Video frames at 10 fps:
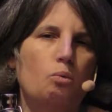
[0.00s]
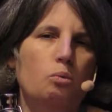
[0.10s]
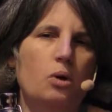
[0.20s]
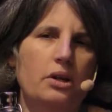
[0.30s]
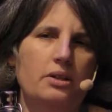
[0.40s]

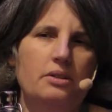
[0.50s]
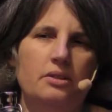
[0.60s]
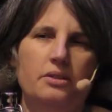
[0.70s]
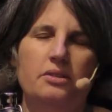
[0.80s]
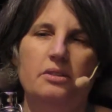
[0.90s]
One
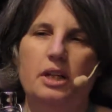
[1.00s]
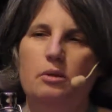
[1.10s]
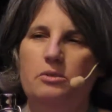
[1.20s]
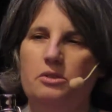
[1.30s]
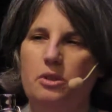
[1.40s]

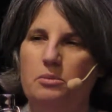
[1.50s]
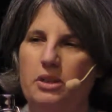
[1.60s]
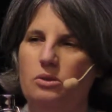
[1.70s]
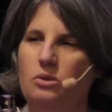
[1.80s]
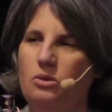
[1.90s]
stems from
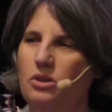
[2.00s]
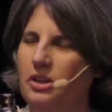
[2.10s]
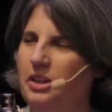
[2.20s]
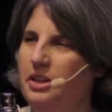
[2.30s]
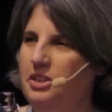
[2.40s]
a
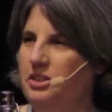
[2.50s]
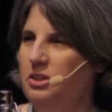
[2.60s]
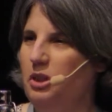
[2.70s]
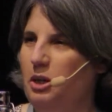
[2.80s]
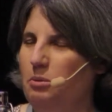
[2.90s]
core
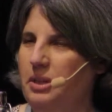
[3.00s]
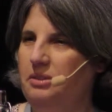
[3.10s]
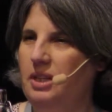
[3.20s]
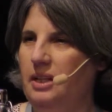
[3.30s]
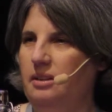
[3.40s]
issue that
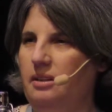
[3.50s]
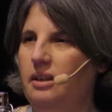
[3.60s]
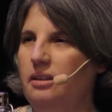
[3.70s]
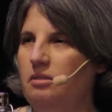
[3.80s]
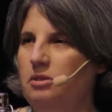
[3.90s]
we tend to
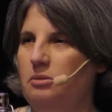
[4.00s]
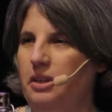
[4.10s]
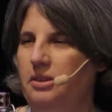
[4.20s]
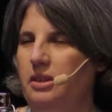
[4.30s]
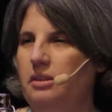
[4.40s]
think of when
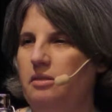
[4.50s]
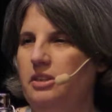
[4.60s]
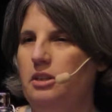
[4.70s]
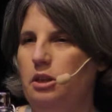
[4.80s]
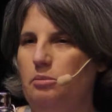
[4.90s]
we think
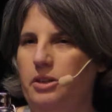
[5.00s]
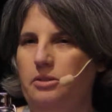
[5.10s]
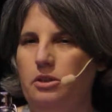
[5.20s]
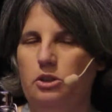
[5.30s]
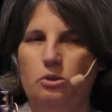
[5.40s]
of
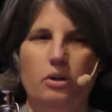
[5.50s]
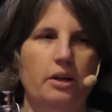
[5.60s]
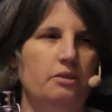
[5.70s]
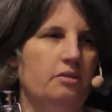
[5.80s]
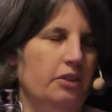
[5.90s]
economic social
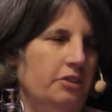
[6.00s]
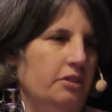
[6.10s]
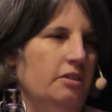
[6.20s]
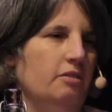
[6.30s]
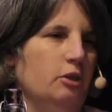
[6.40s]
rights
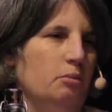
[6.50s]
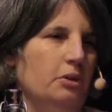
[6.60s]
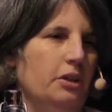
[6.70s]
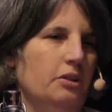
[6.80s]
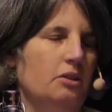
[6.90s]
versus civil
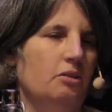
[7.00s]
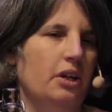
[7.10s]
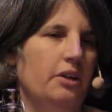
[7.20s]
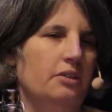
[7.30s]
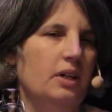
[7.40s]
and political
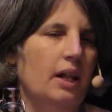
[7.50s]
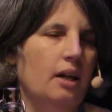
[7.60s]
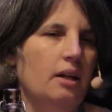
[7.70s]
rights,